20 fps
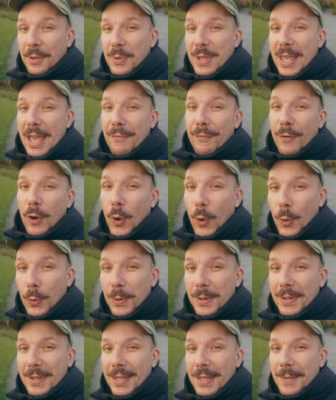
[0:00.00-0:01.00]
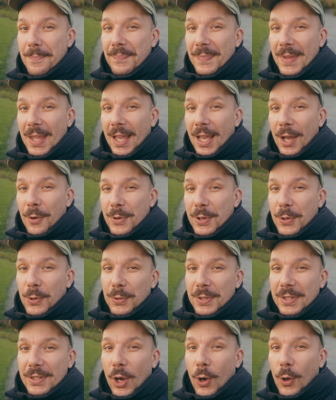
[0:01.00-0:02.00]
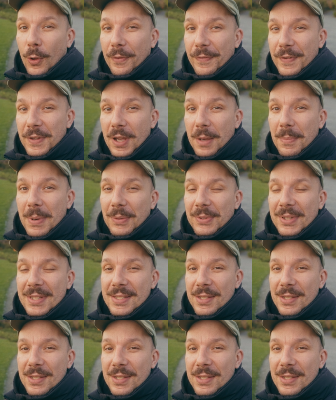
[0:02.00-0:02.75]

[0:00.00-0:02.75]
We have already recorded the whole video about it,